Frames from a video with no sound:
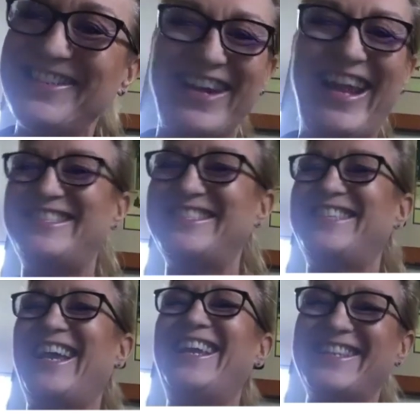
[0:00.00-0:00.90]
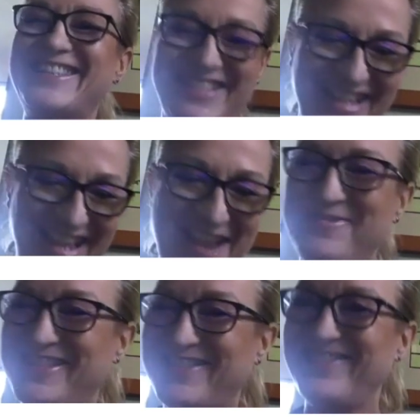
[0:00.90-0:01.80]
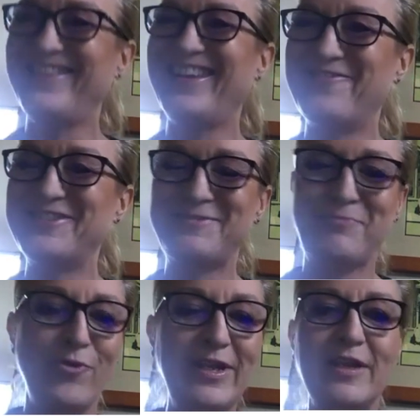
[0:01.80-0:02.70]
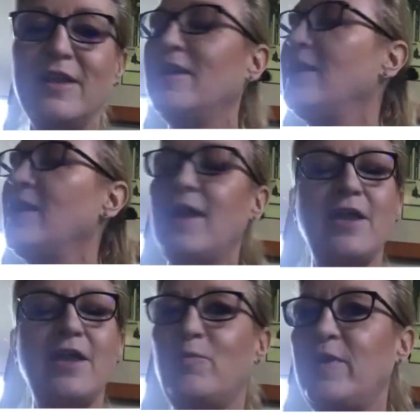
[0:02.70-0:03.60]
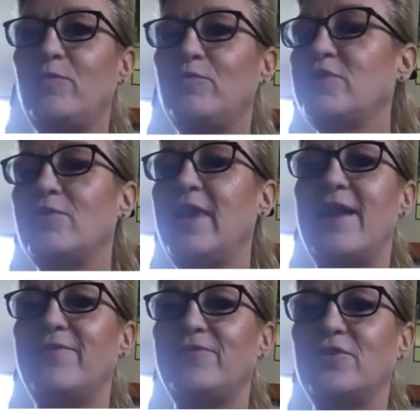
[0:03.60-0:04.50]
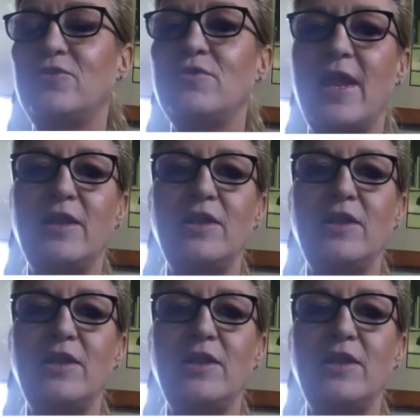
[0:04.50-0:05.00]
I had to take it to the absolute lowest point. Other people don't have to do that.